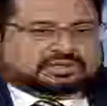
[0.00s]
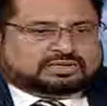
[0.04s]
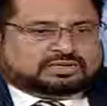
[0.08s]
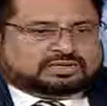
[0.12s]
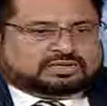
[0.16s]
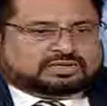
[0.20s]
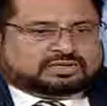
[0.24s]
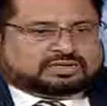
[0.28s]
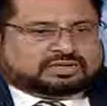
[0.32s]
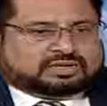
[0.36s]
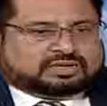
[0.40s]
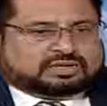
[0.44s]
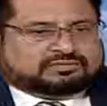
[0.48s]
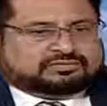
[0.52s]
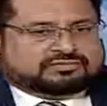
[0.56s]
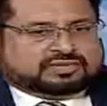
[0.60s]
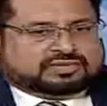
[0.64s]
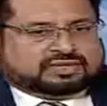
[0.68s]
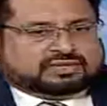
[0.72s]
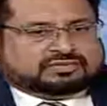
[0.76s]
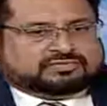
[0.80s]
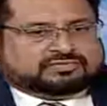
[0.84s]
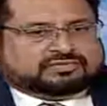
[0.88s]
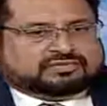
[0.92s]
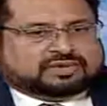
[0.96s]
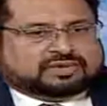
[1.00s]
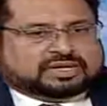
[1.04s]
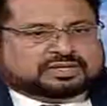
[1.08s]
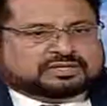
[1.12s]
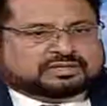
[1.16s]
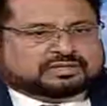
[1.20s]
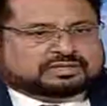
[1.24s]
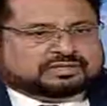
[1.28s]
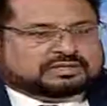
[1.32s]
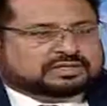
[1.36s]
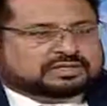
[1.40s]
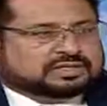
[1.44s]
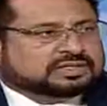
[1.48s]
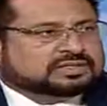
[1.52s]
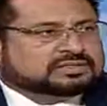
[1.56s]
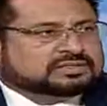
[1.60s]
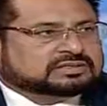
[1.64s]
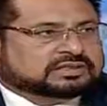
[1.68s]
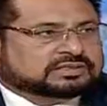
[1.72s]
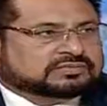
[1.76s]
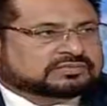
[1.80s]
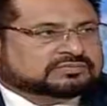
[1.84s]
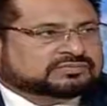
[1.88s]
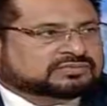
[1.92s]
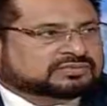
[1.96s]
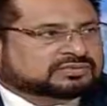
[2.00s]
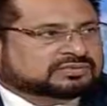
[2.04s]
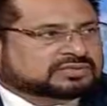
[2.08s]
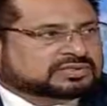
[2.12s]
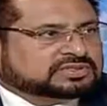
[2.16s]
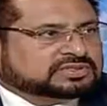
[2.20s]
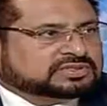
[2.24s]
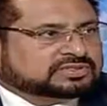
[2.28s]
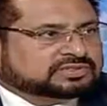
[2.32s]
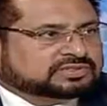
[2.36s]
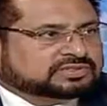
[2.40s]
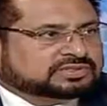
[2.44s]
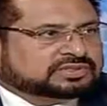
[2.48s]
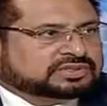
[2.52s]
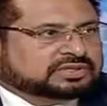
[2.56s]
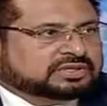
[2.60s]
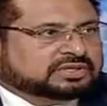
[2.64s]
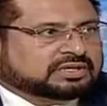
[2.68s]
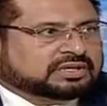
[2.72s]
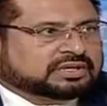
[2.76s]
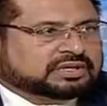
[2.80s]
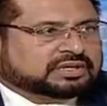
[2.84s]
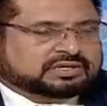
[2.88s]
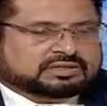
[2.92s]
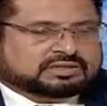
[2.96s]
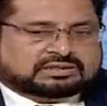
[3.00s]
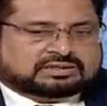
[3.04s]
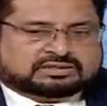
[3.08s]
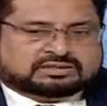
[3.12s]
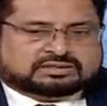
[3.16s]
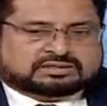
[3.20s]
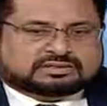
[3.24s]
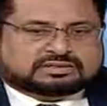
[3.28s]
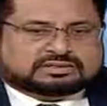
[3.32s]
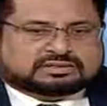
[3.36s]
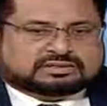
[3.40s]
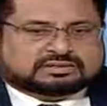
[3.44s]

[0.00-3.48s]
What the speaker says: are having a wider range of social and